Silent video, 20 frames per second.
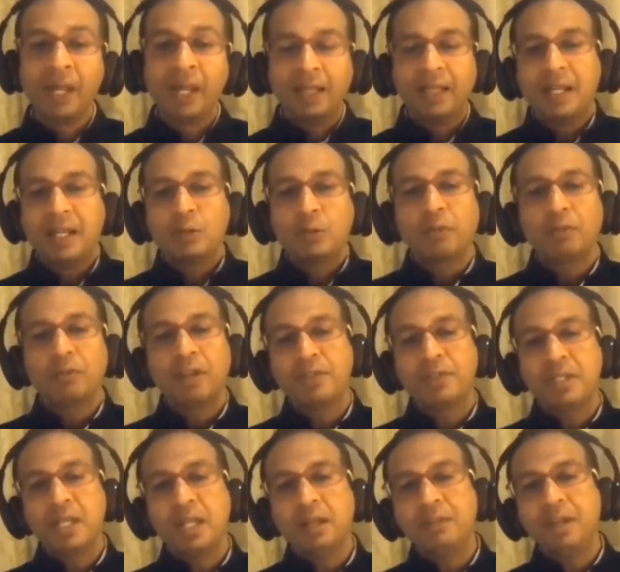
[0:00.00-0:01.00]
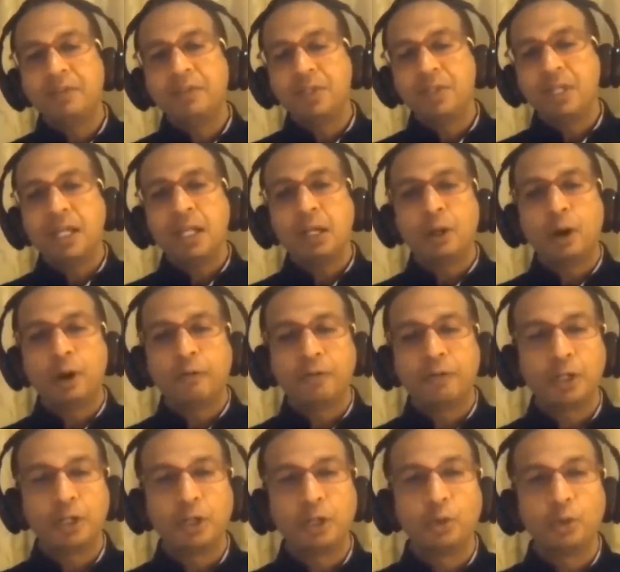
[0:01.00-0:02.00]
And that's what we have seen. We have seen a lot of
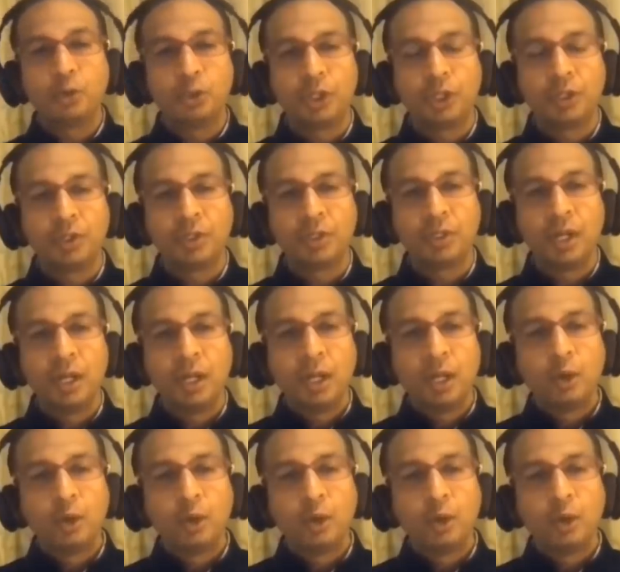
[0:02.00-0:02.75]
institutions